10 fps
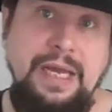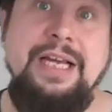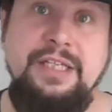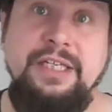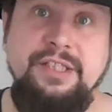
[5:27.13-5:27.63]

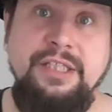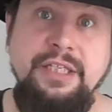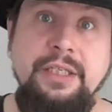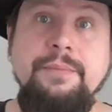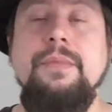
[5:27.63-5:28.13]
I say
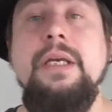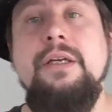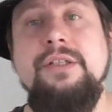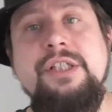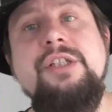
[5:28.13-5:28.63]
she,
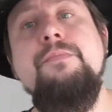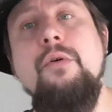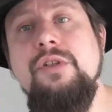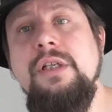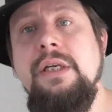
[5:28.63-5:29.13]
because she's
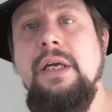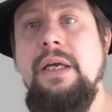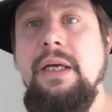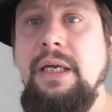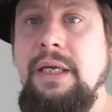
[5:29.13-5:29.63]
mostly
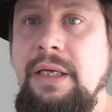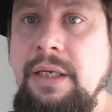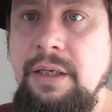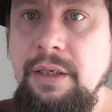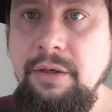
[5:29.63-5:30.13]
a
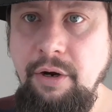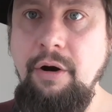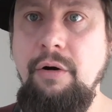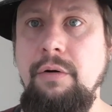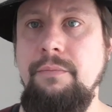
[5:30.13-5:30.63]

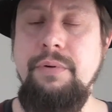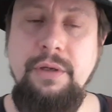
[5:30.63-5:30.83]
girl,